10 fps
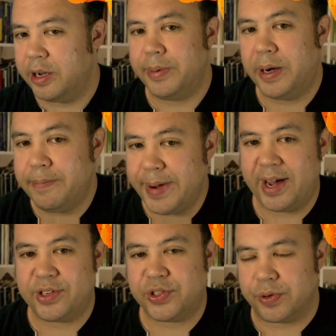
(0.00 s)
about
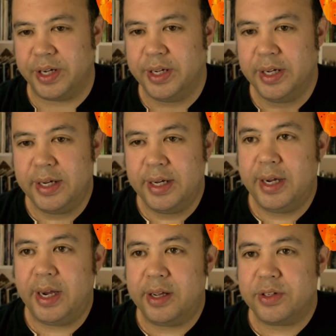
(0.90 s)
mastery.
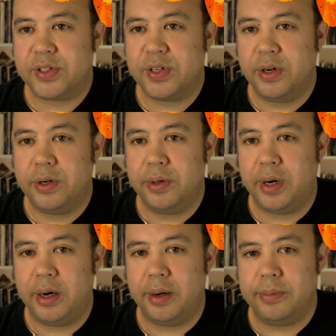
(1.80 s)
And
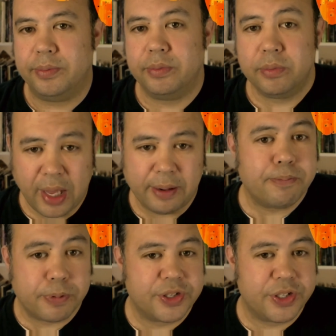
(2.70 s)
so,
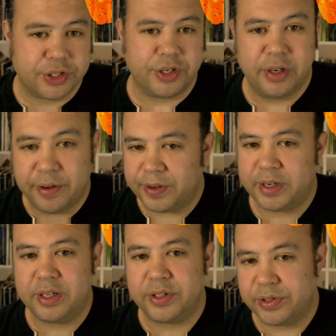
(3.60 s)
and precision, if
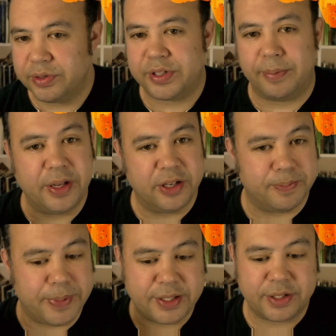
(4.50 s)
it is something that's
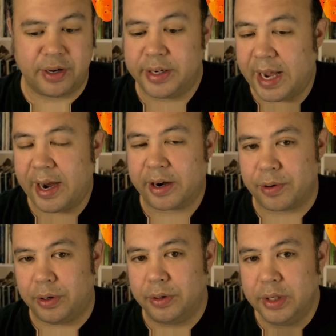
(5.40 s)
based on an attack
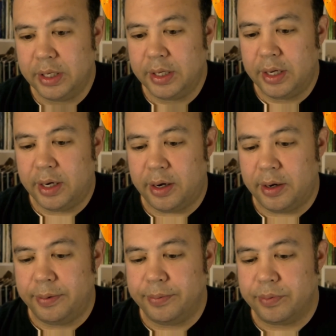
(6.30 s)
roll.
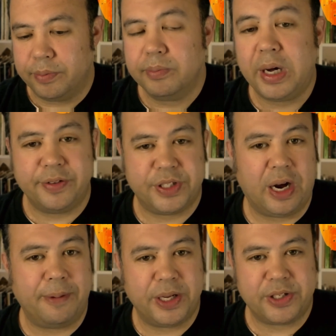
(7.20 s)
But if it's
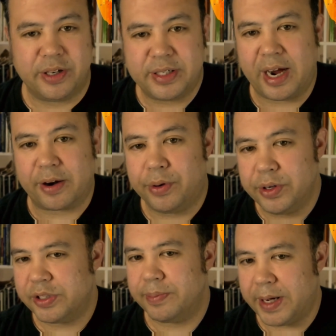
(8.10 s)
not based on an attack roll,
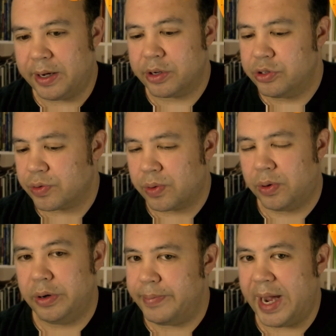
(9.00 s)
it's about
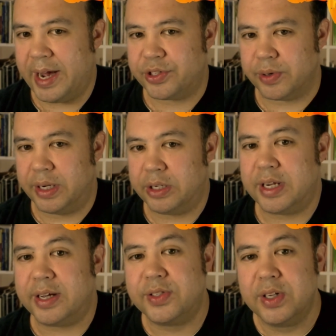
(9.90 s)
control and mastery.
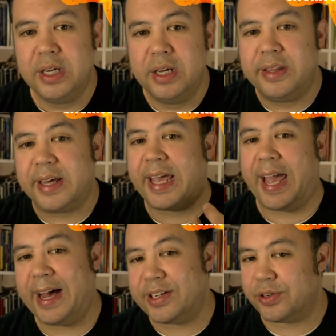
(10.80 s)
Does the
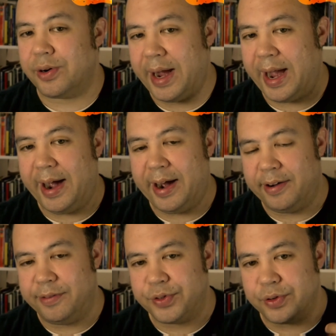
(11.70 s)
caster
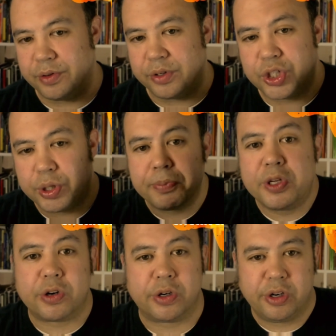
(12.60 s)
have sort of the
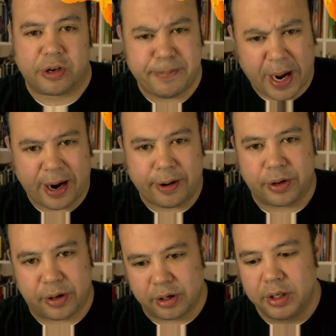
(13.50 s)
superior
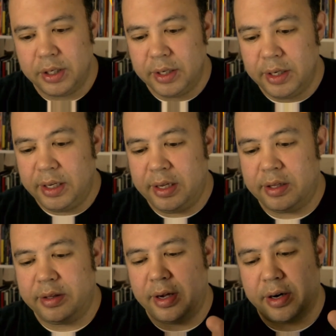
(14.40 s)
power
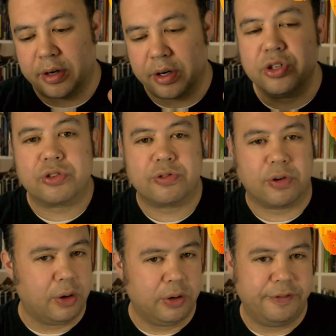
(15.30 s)
in their
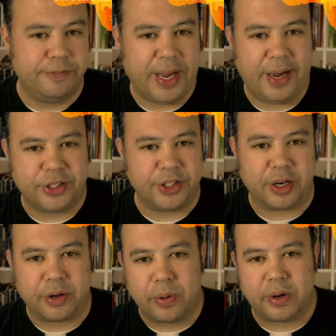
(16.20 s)
control of
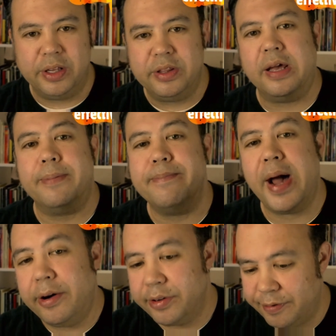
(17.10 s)
magic, or in the
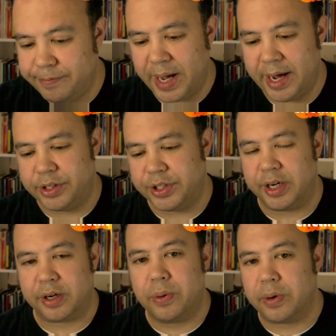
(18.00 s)
amount of
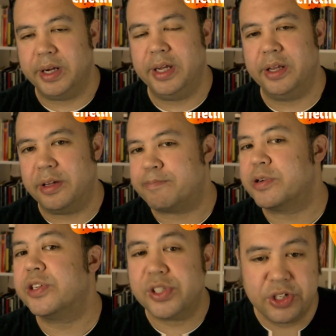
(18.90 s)
magic, or in the
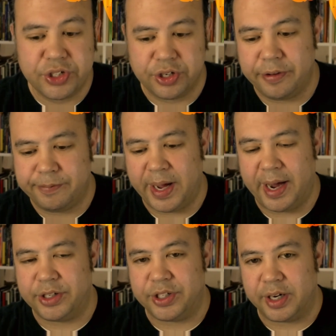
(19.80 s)
precision of
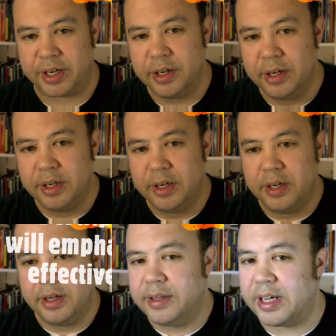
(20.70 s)
magic
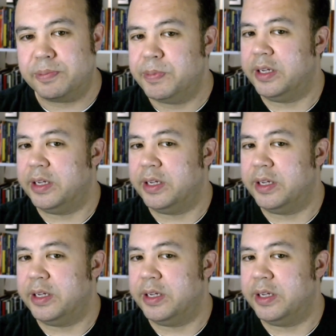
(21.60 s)
that's being